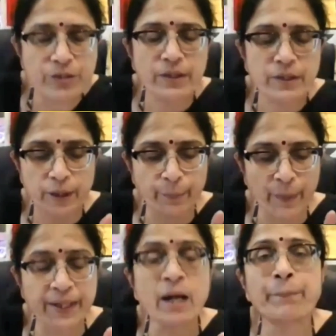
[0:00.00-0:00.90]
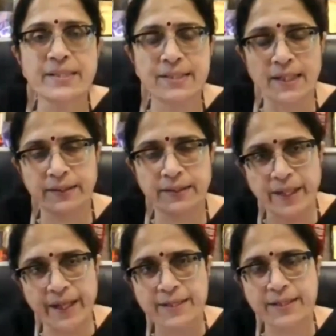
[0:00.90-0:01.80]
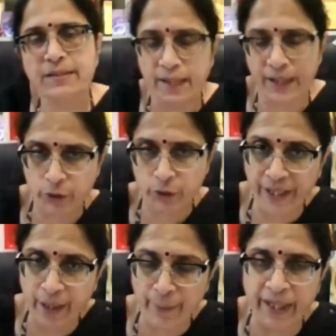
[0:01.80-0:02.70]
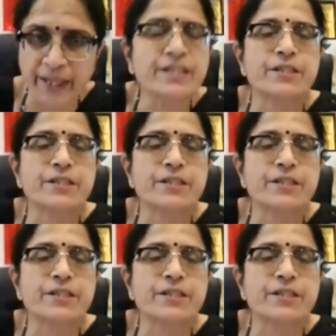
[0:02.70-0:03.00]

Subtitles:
Balram Prasad case actually emanated.